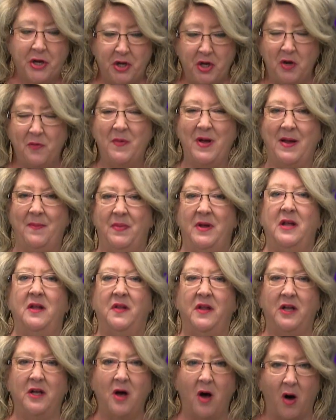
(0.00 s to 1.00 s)
you may be
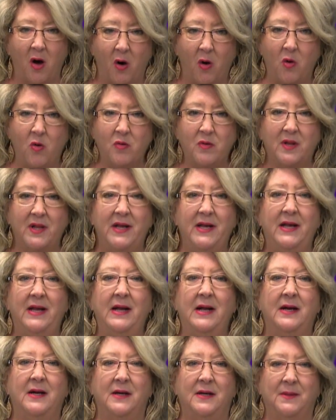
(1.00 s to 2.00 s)
the
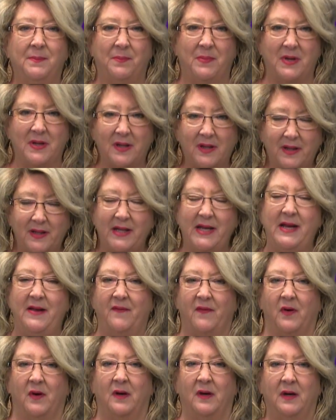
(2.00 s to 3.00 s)
only
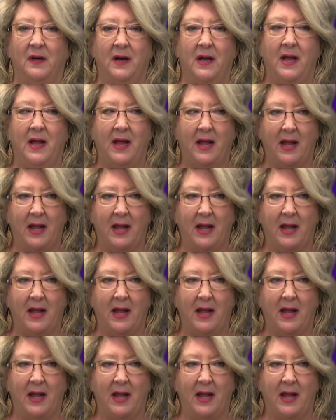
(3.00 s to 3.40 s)
believer